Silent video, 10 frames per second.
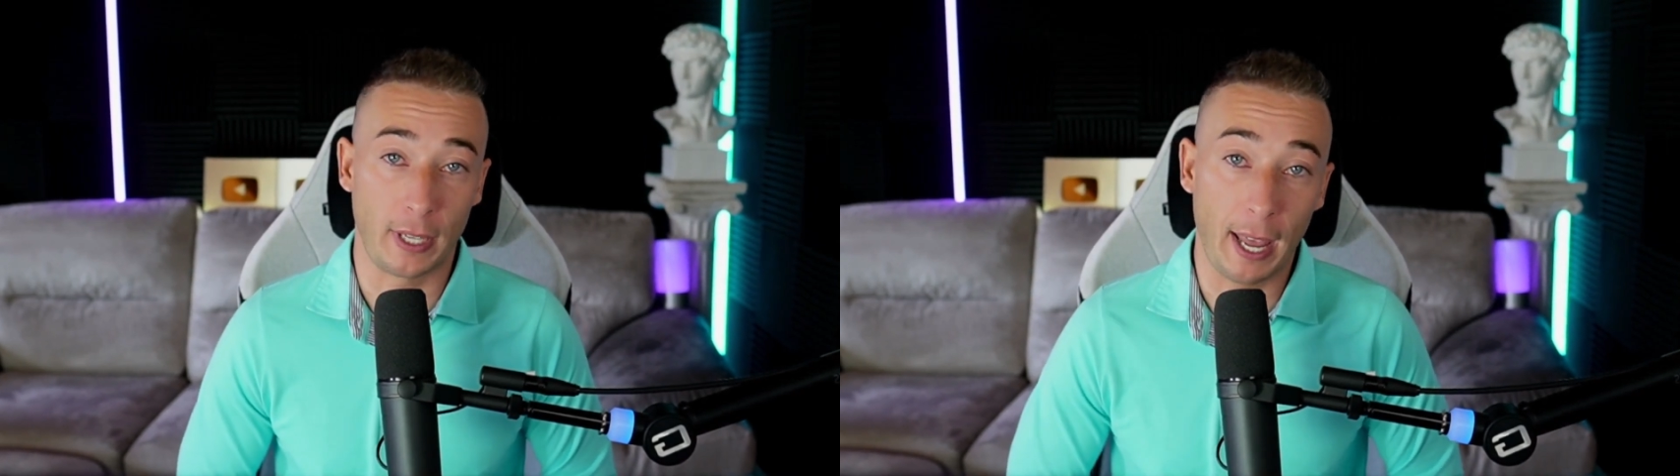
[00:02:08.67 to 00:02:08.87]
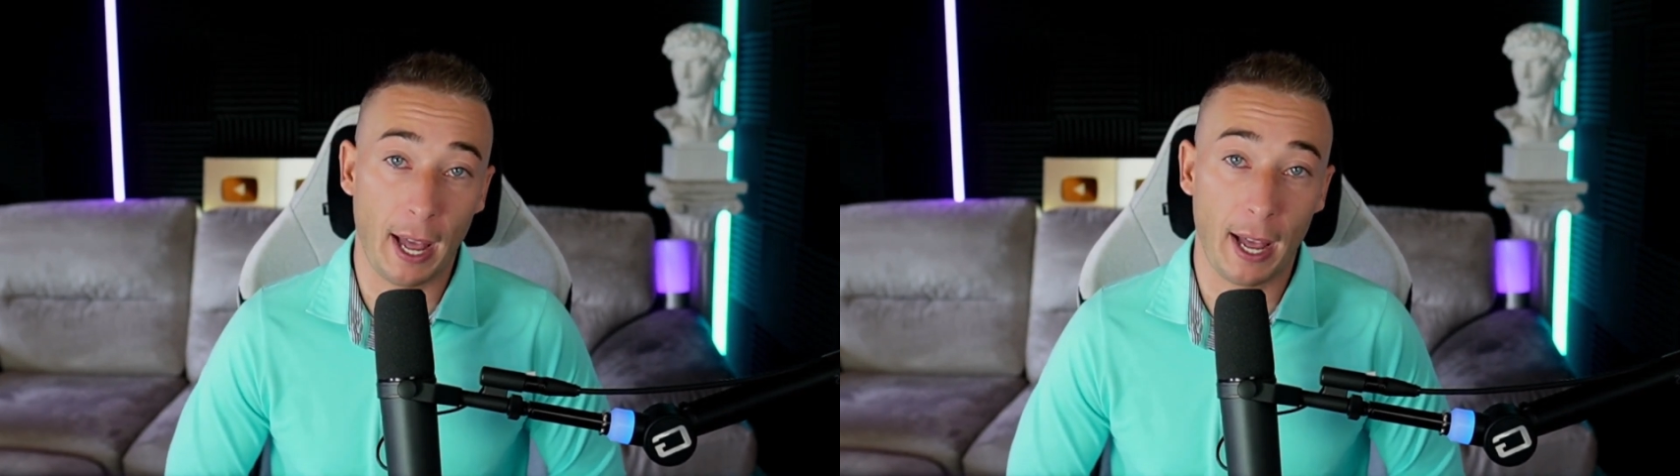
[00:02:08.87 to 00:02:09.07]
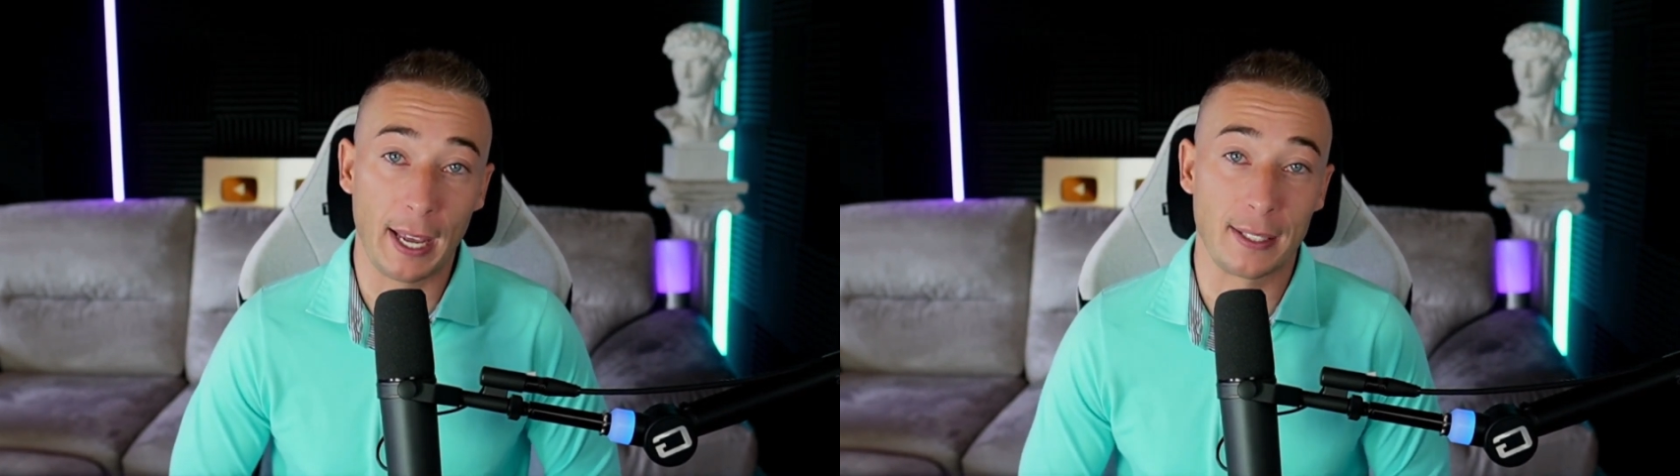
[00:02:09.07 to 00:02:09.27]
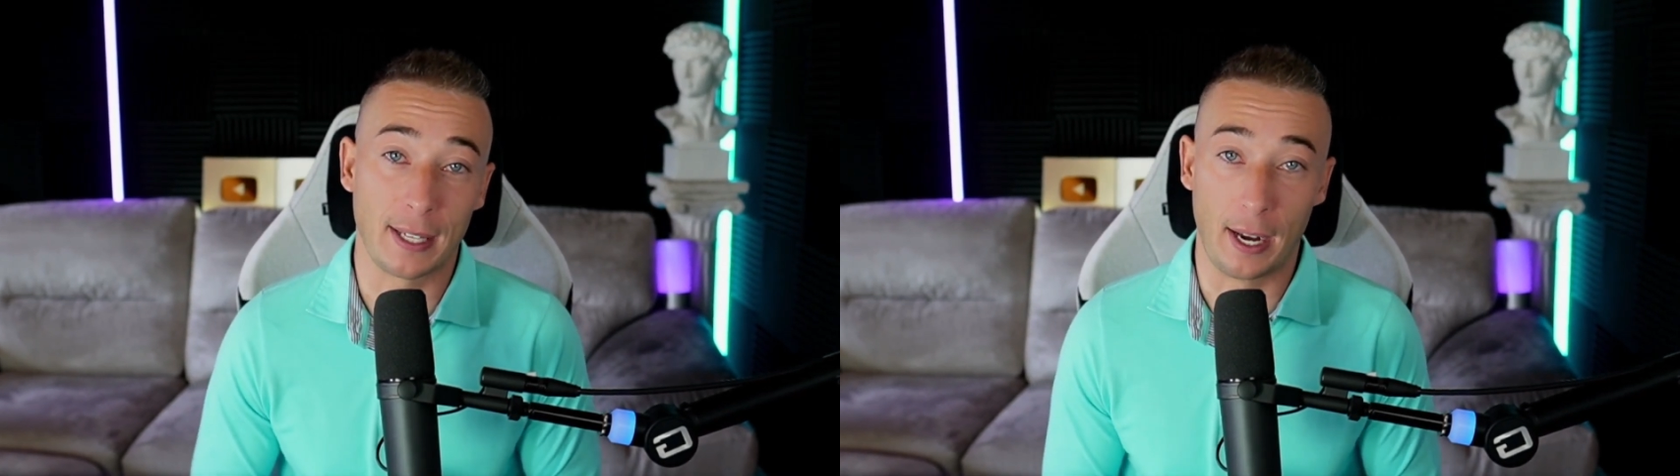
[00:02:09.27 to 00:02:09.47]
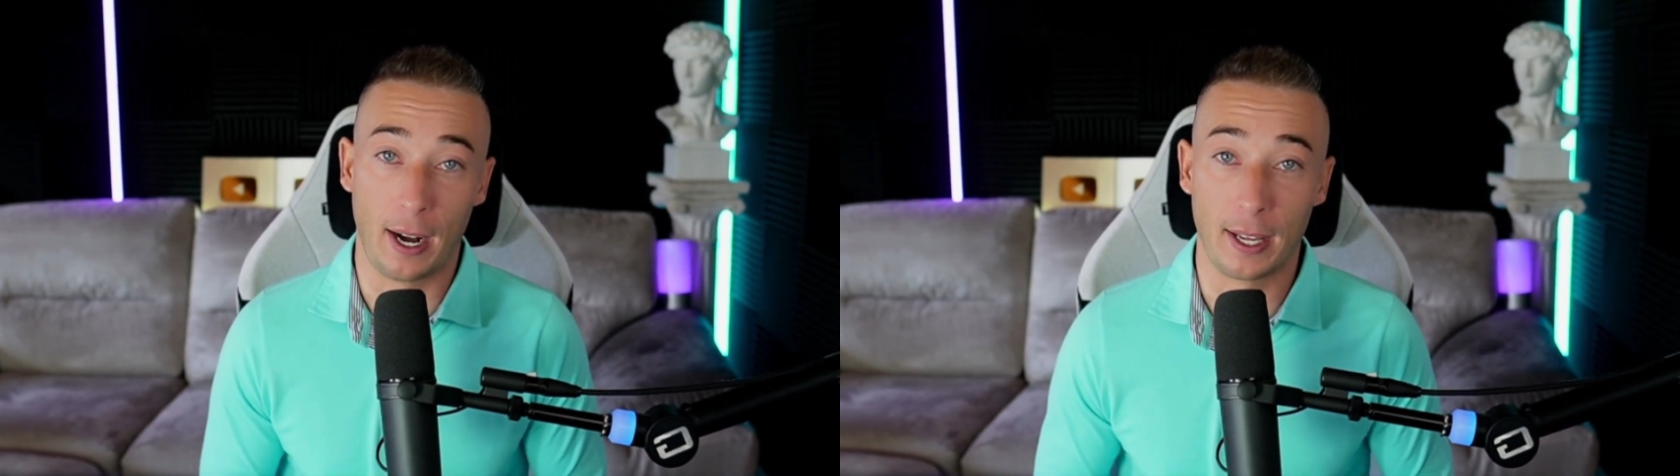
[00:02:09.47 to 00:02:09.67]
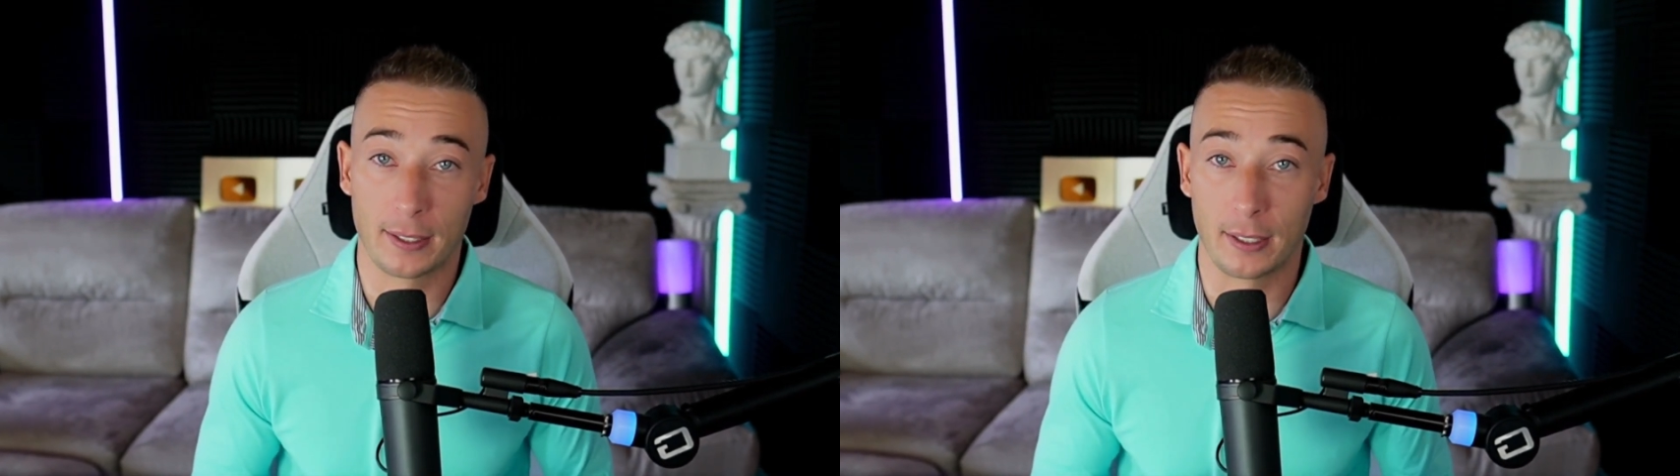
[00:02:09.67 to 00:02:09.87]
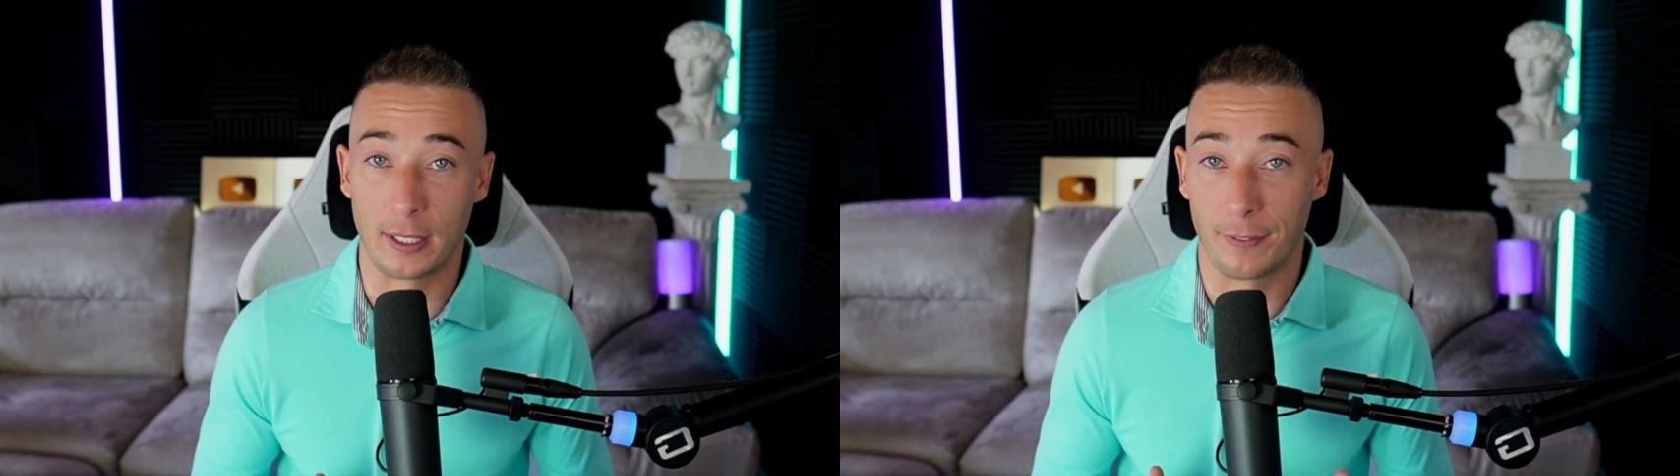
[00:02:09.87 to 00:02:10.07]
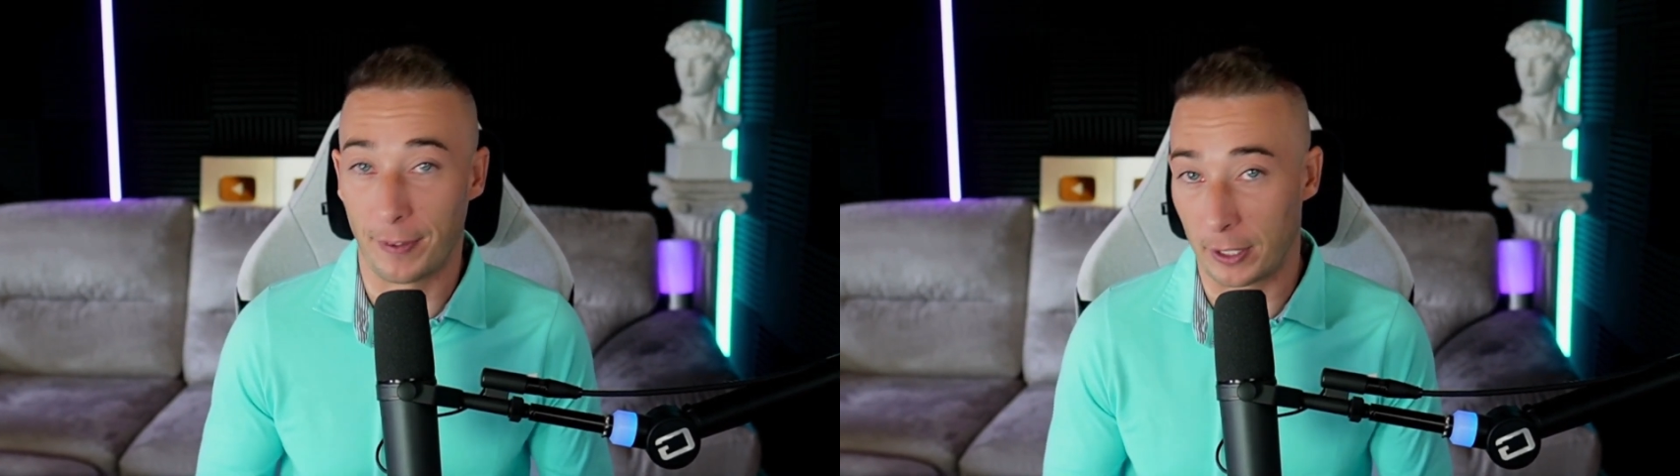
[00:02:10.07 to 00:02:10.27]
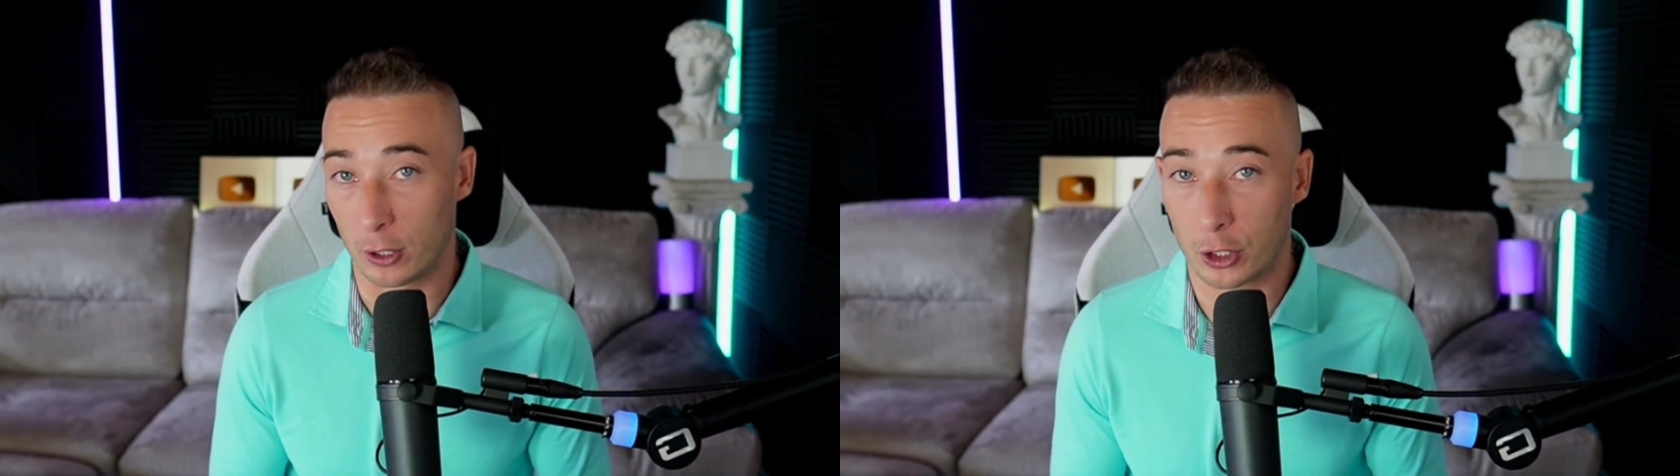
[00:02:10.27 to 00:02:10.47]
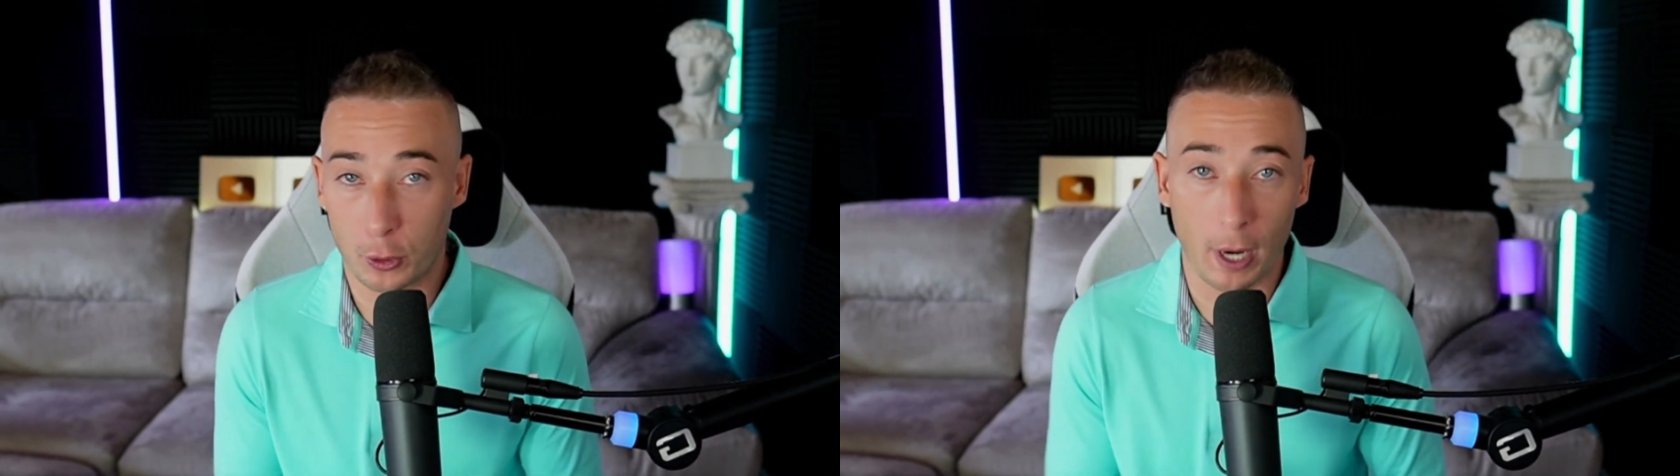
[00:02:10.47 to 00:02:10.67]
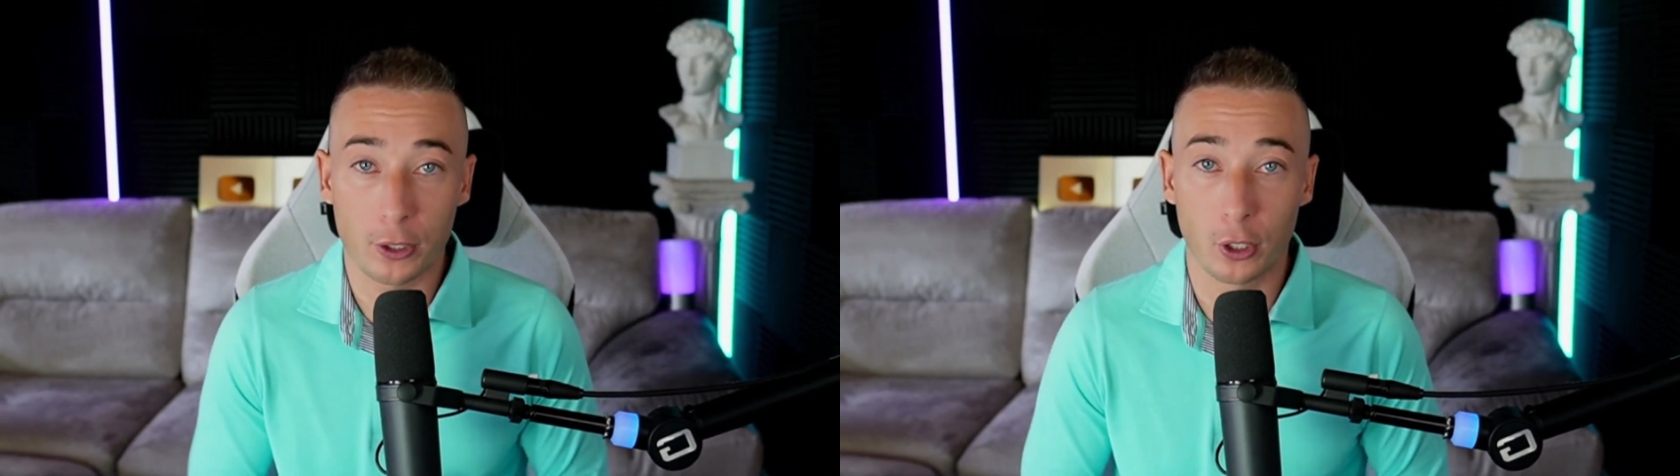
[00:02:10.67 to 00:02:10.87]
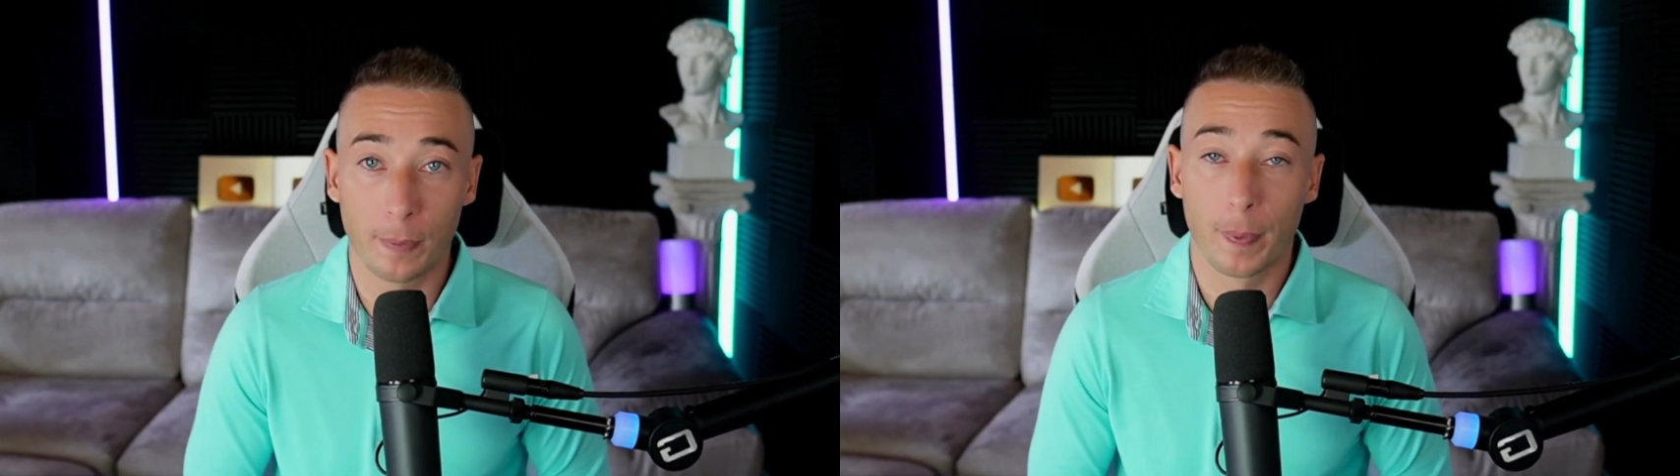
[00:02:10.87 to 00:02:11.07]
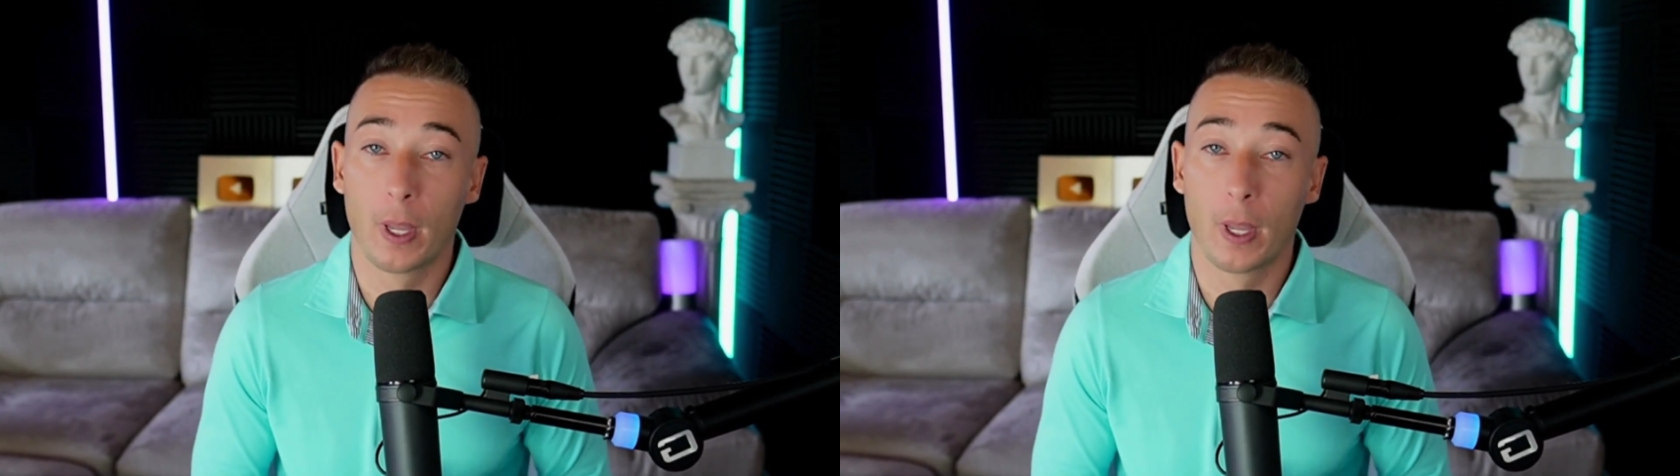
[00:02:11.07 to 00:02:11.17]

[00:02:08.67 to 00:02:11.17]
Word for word: A I is analyzing the facial structure,